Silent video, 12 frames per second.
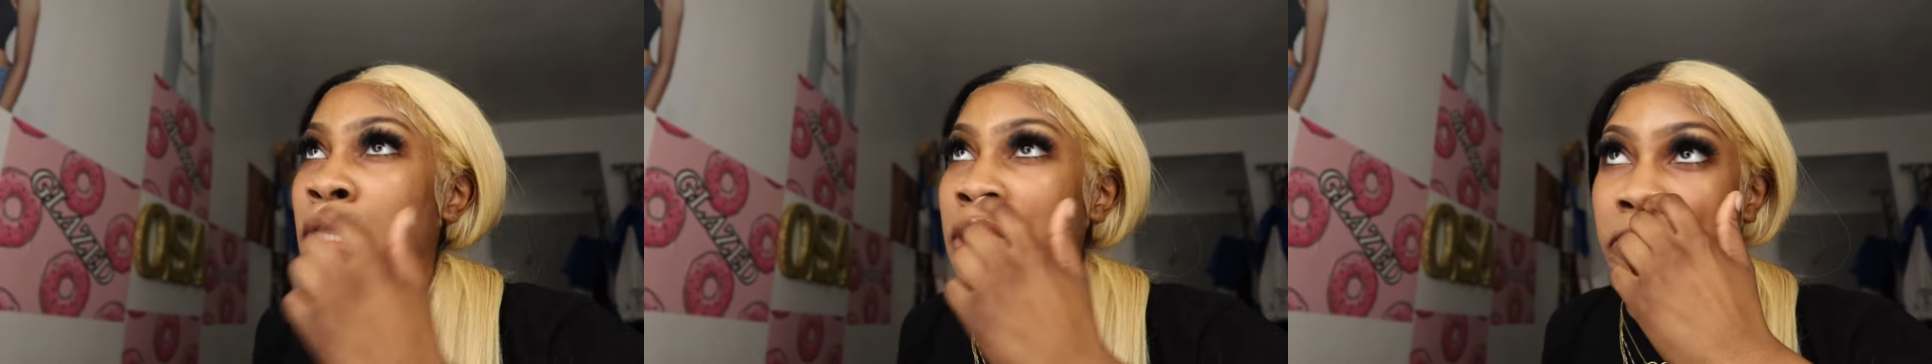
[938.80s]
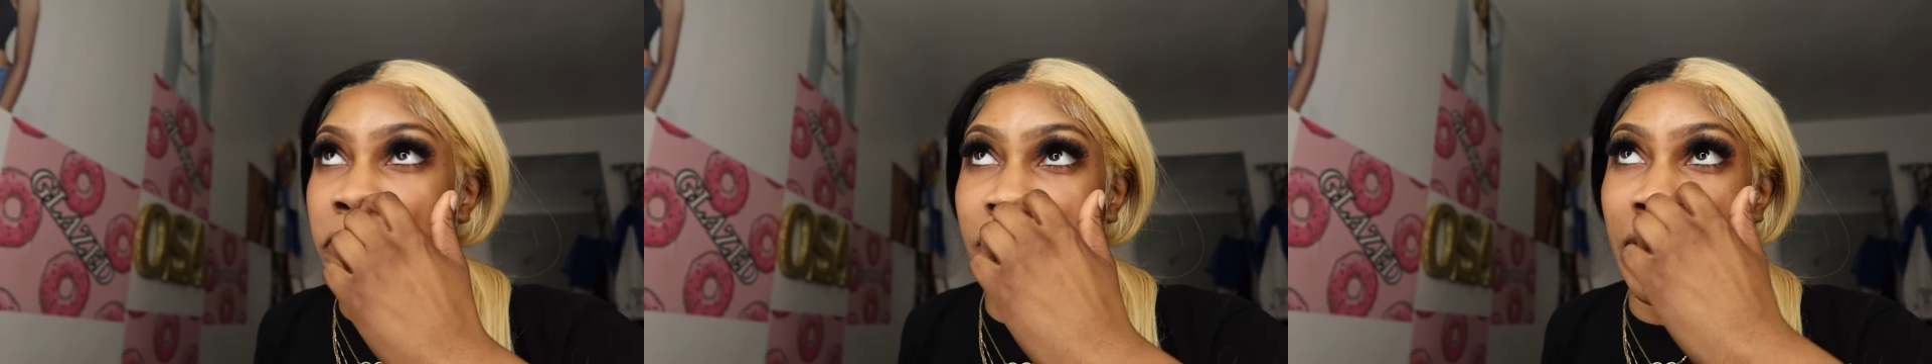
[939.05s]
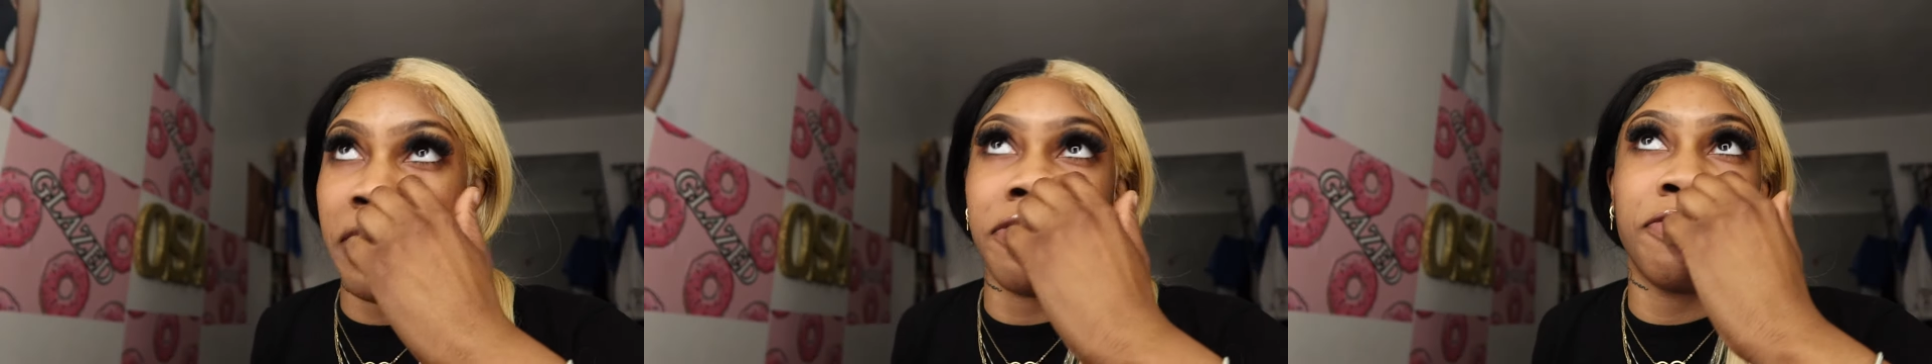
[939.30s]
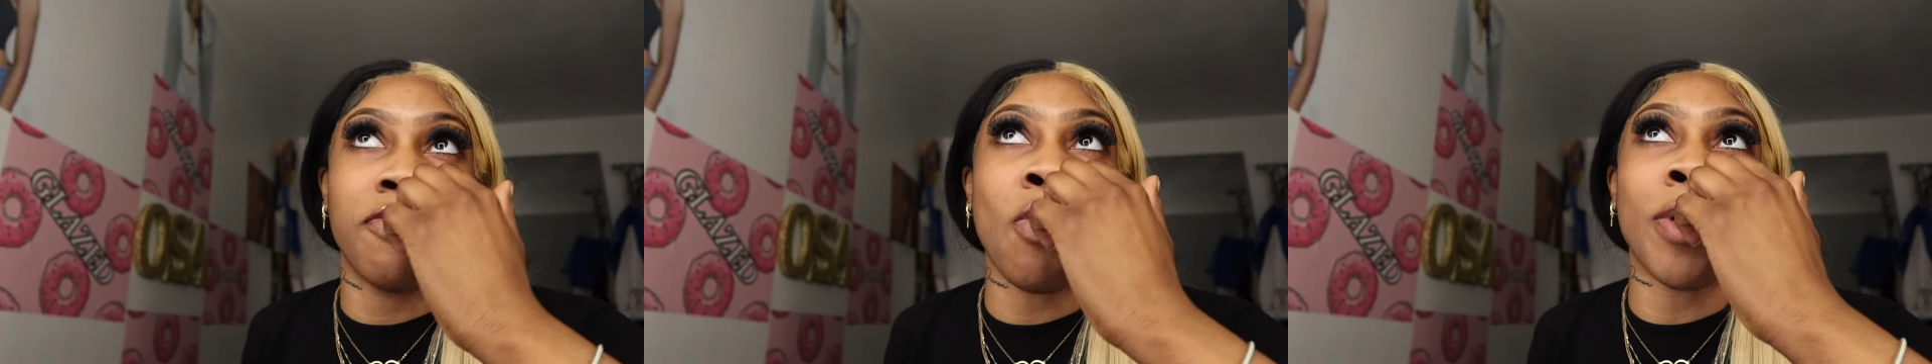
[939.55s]
been there for like
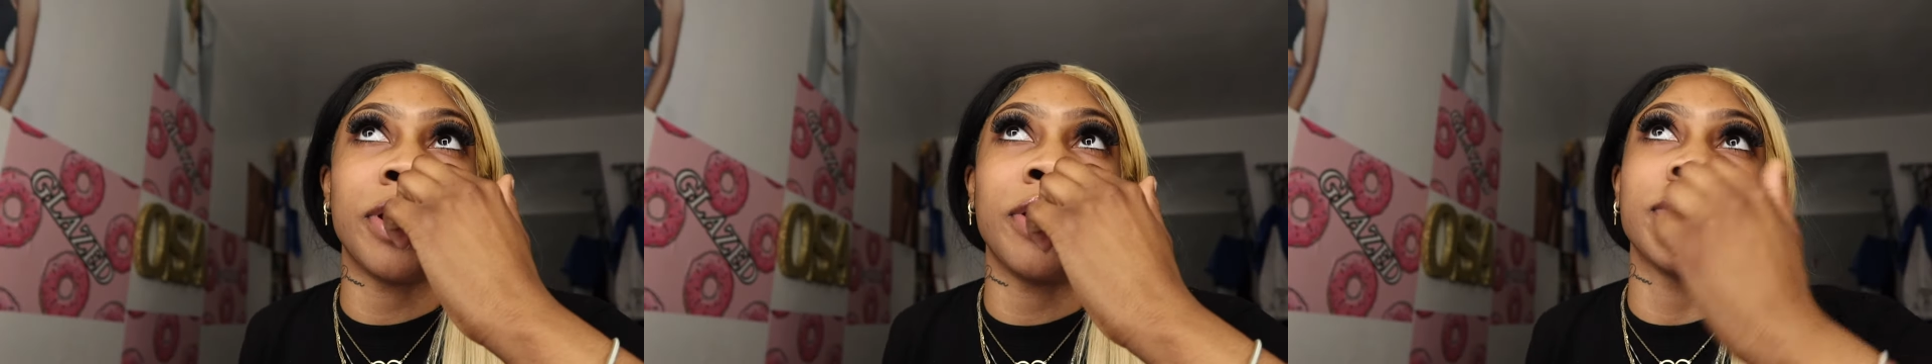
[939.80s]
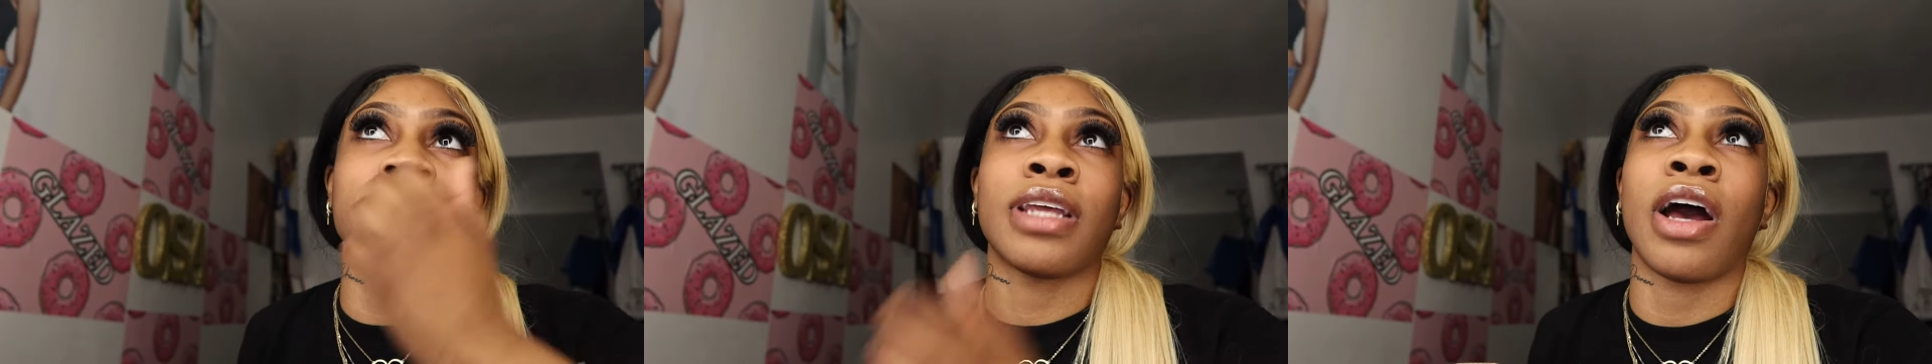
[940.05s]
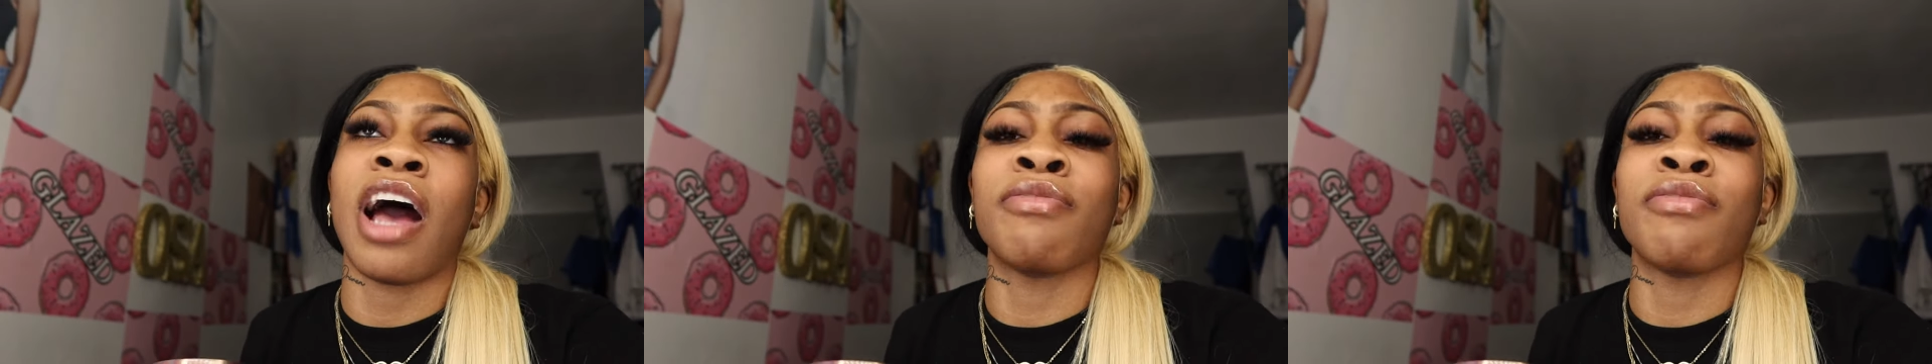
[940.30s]
4 years now.